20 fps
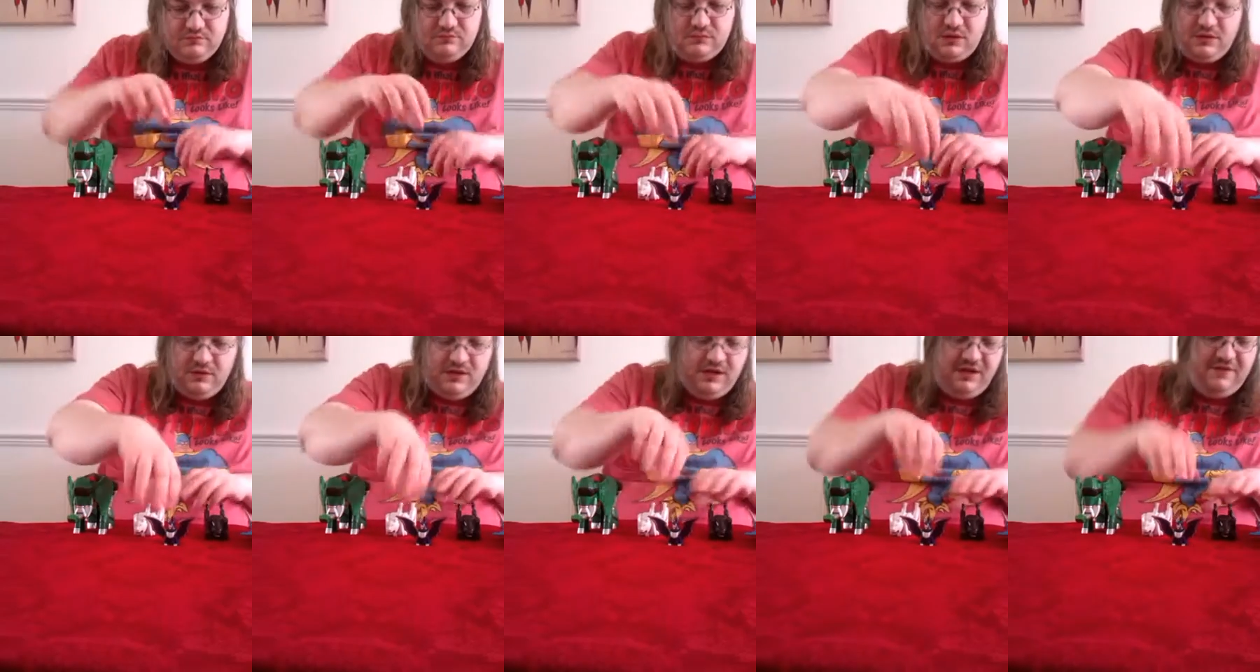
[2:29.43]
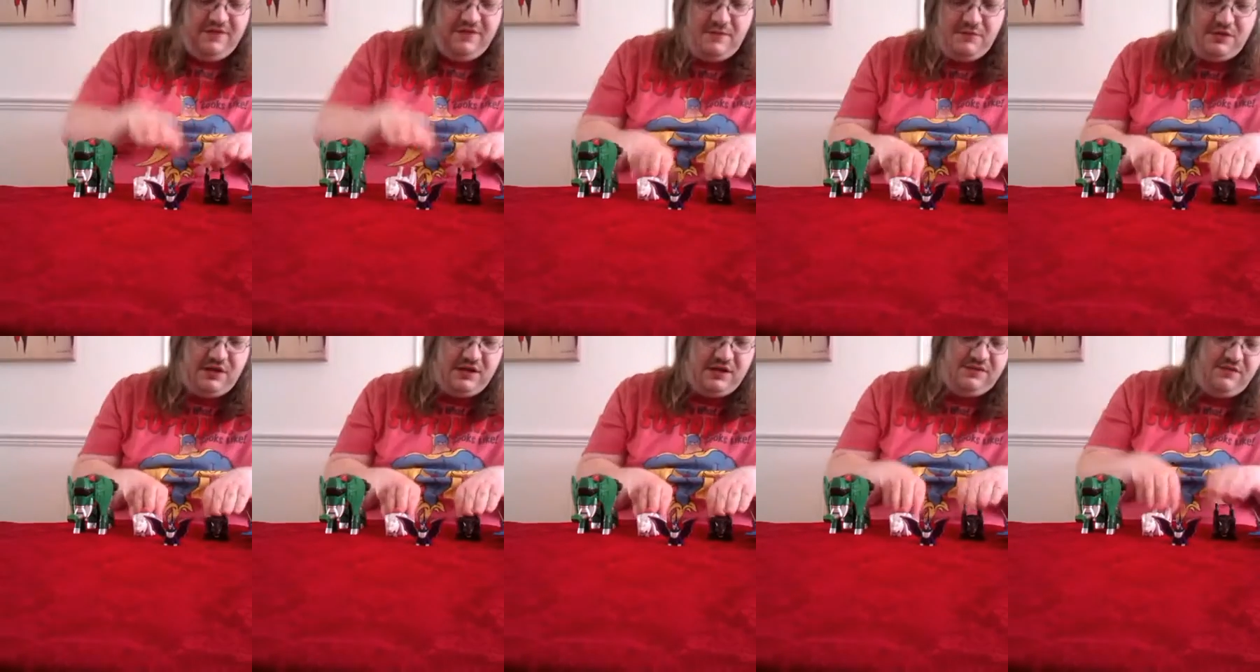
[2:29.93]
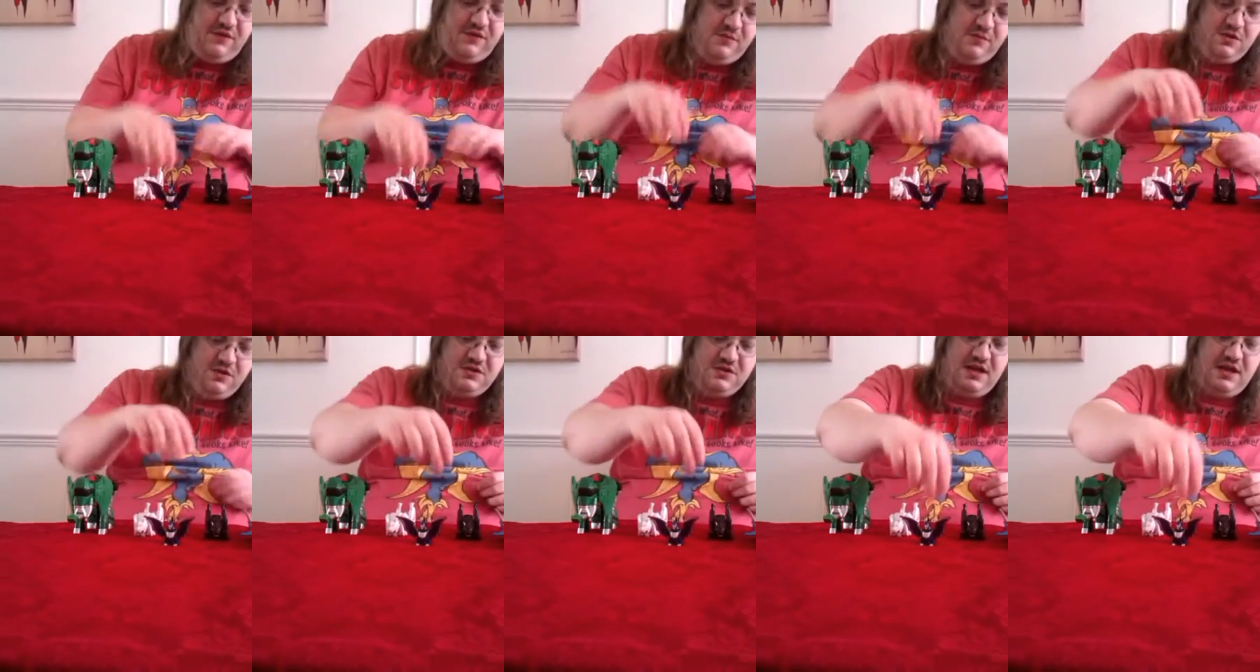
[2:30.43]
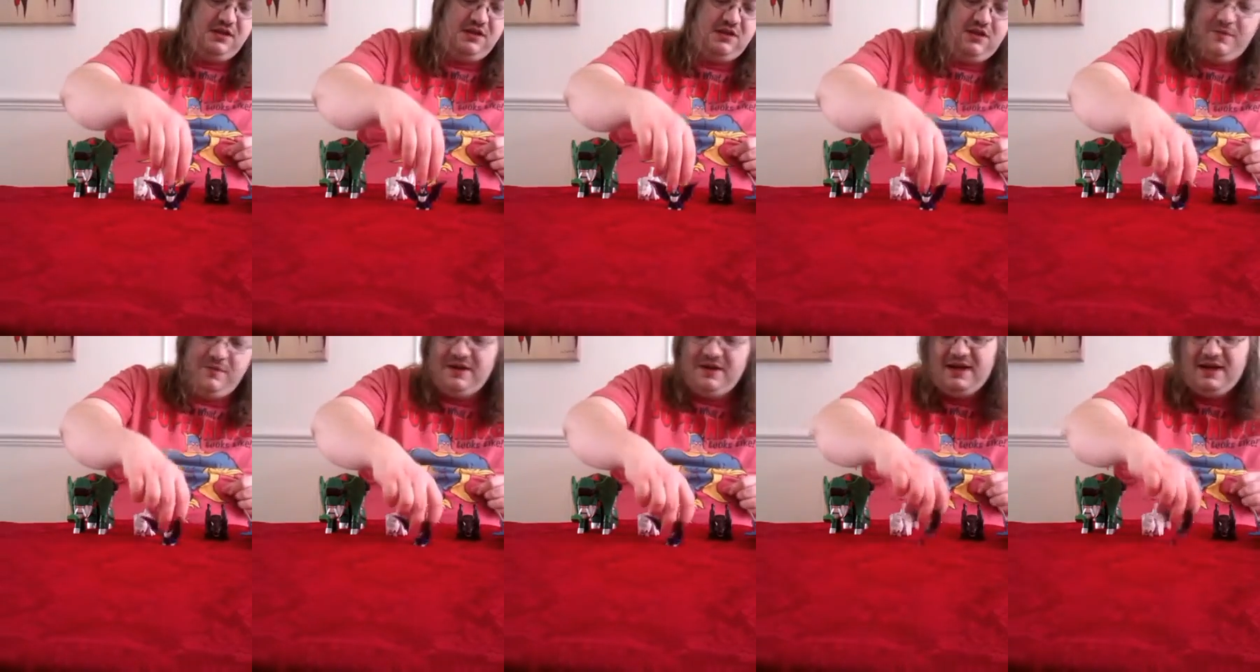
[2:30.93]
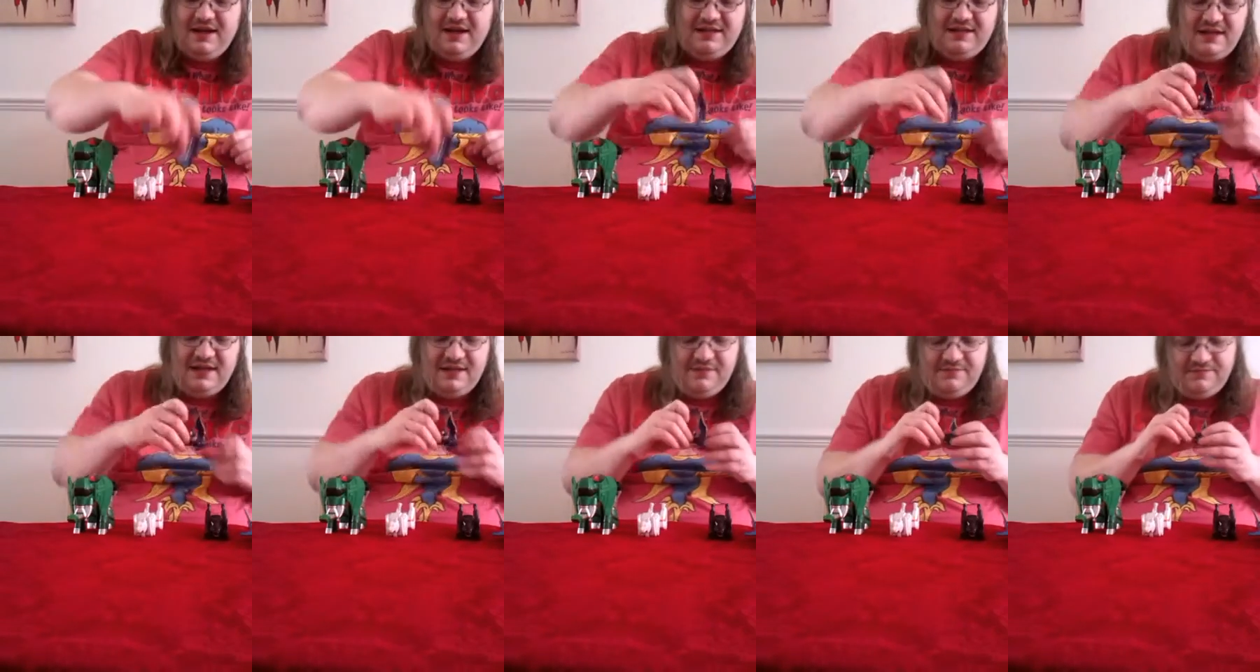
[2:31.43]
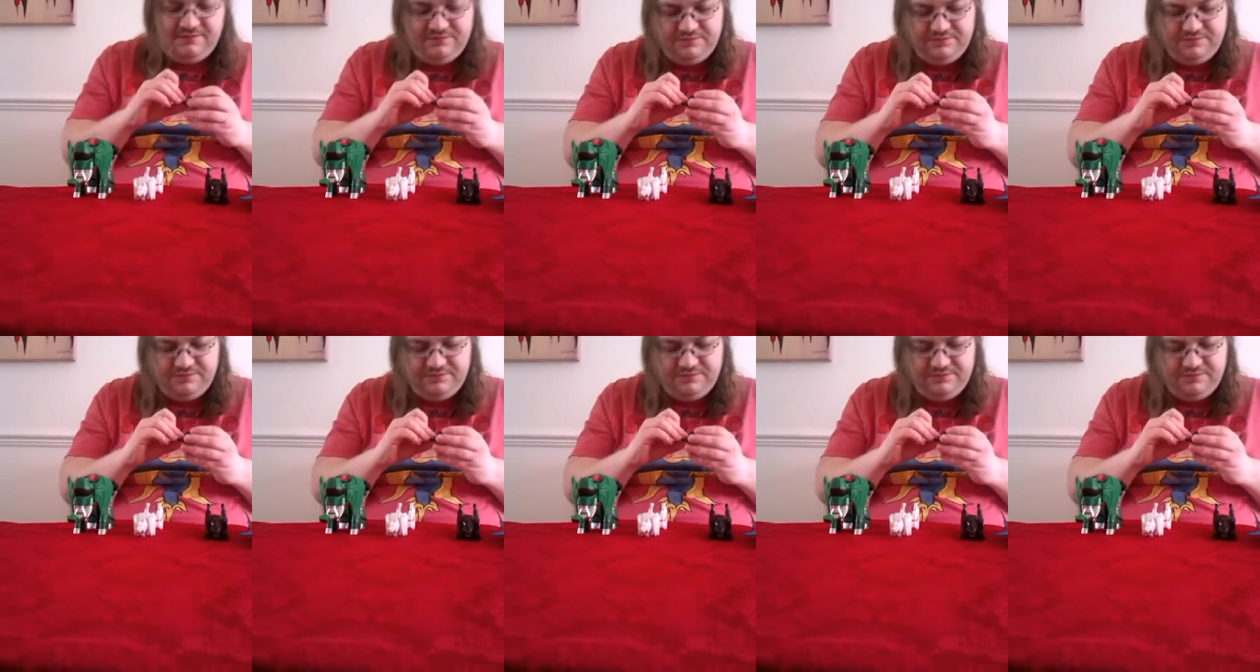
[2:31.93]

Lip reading: We'll leave them transformed because that'll come in later.